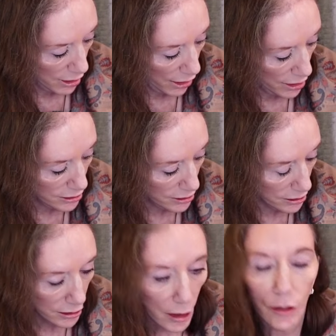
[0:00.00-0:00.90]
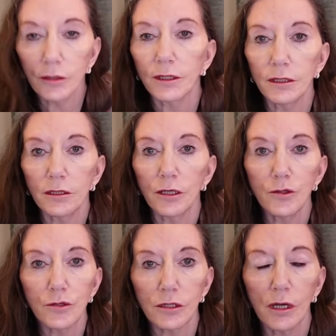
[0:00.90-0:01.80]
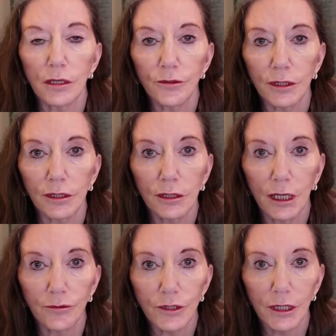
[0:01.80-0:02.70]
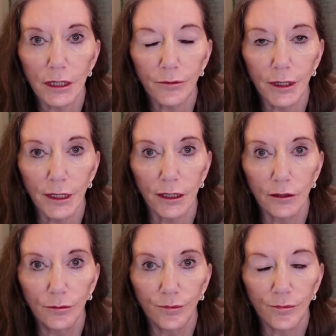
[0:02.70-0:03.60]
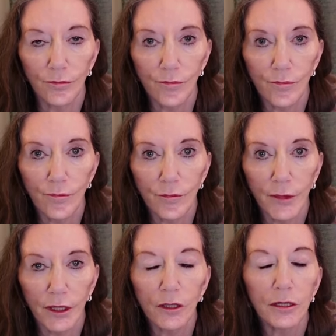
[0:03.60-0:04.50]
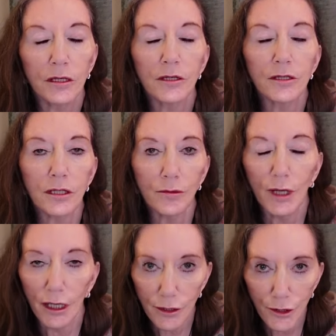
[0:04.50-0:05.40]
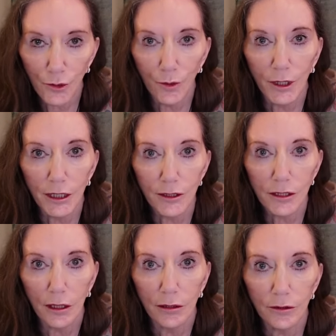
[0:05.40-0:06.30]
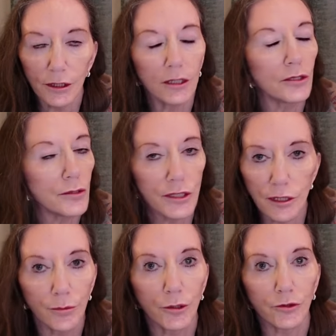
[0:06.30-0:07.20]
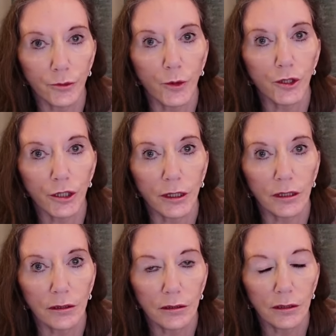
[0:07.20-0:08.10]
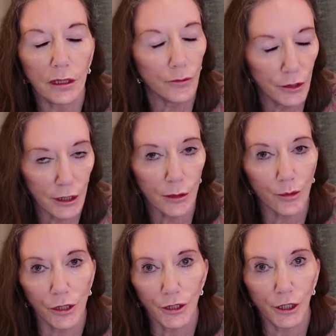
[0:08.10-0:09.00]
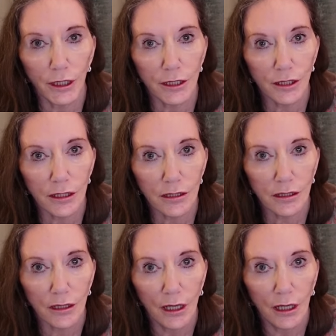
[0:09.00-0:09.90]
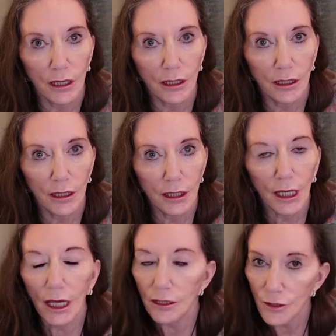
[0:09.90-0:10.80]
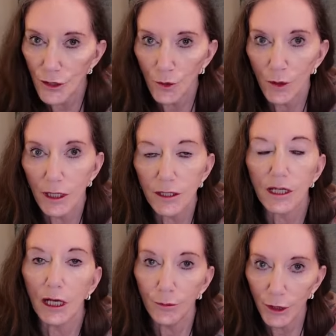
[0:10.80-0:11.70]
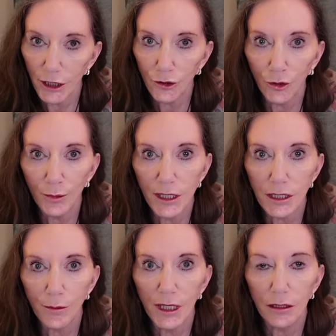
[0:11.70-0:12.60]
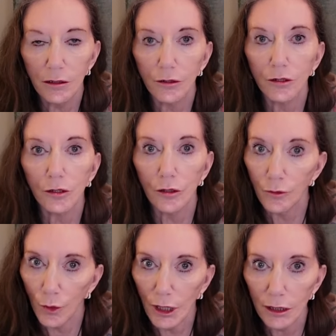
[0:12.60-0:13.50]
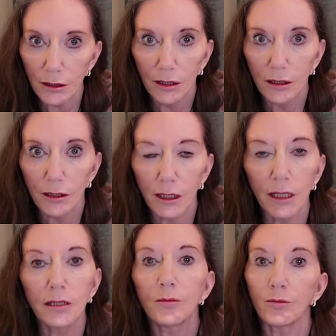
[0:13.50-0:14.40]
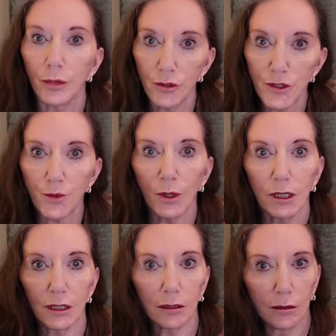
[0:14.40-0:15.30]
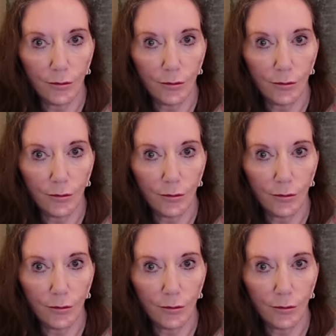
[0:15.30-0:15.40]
And on that note, I think I'll have to leave it here. So, as always, thank you so much for watching. I really appreciate it. And as always, à bientôt, mes amis. Au revoir et bonsoir.